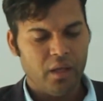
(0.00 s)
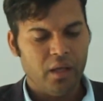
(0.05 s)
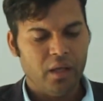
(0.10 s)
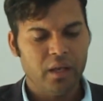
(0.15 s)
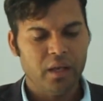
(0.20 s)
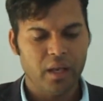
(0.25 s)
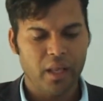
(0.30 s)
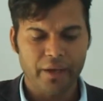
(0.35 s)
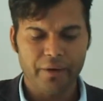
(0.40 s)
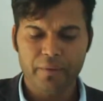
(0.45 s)

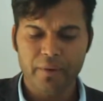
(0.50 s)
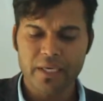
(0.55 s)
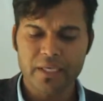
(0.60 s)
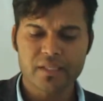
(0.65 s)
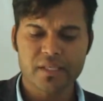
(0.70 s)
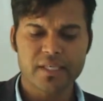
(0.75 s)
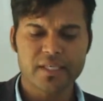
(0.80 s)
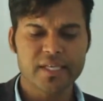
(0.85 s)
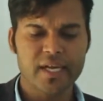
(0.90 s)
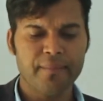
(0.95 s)

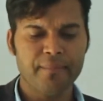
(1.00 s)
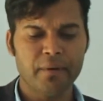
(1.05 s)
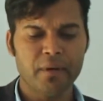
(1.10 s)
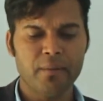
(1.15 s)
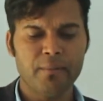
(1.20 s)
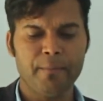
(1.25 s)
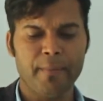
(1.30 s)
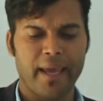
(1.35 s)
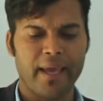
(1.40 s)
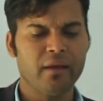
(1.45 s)
Likewise, the example
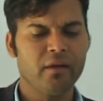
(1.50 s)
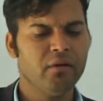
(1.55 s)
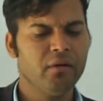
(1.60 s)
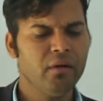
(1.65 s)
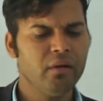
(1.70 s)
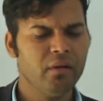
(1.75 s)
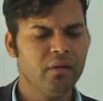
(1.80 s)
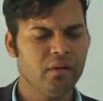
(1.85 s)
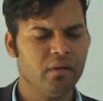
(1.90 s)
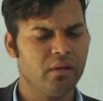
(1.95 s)
of
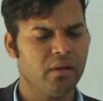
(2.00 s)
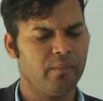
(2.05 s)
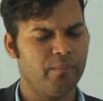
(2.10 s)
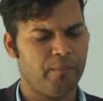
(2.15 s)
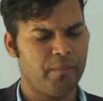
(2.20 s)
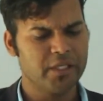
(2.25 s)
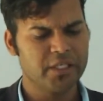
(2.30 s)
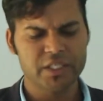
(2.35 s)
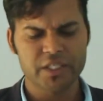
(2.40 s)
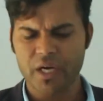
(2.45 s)
mango,
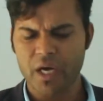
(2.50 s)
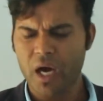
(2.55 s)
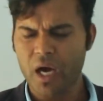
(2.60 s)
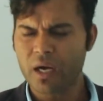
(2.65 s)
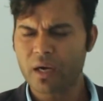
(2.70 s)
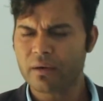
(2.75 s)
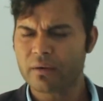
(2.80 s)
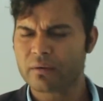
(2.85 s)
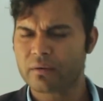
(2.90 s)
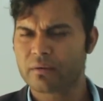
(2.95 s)
mustard,